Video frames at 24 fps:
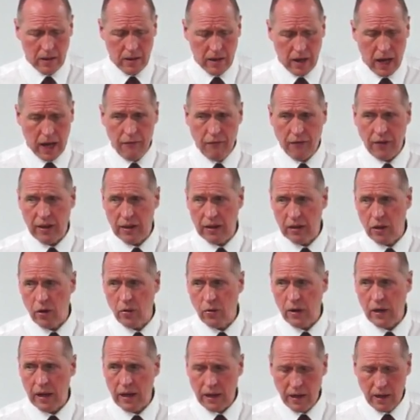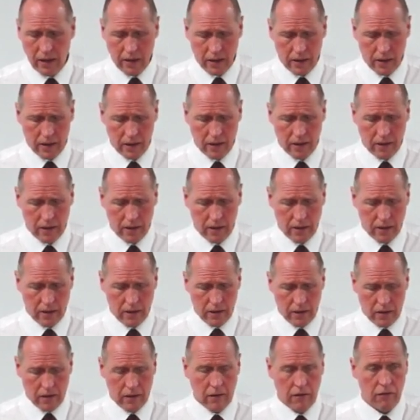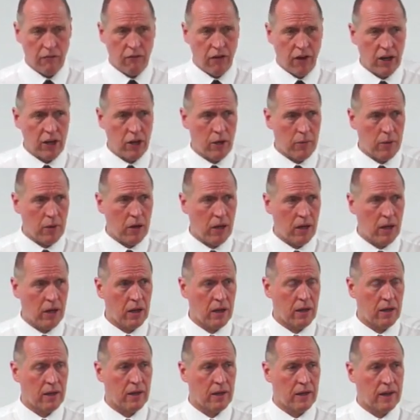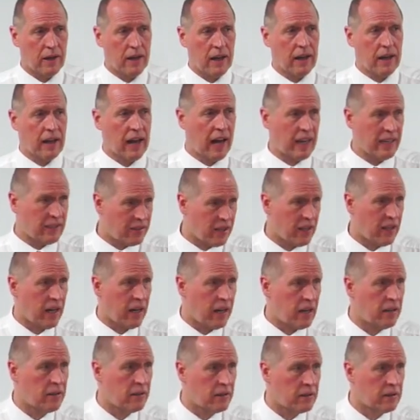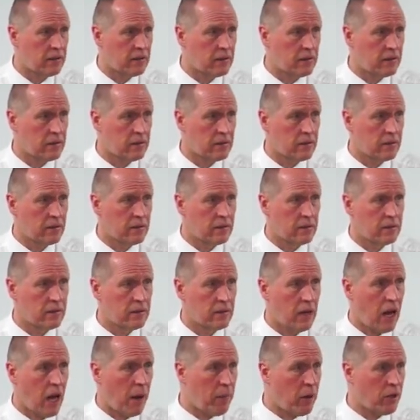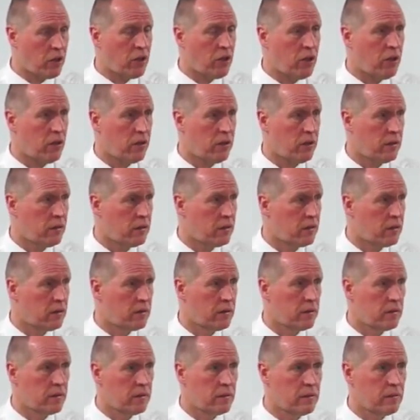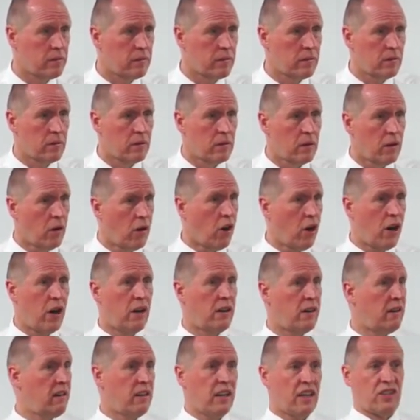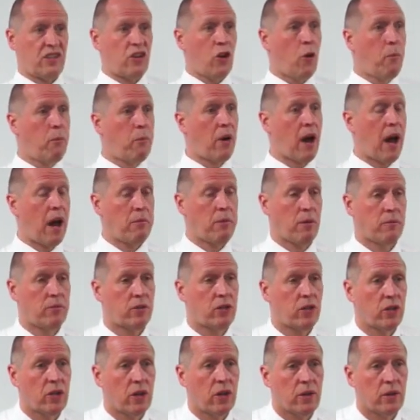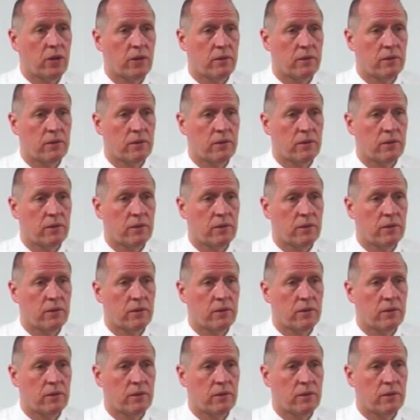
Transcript: I feel lonely, vulnerable, and isolated. How about you? Or is it no problem to you?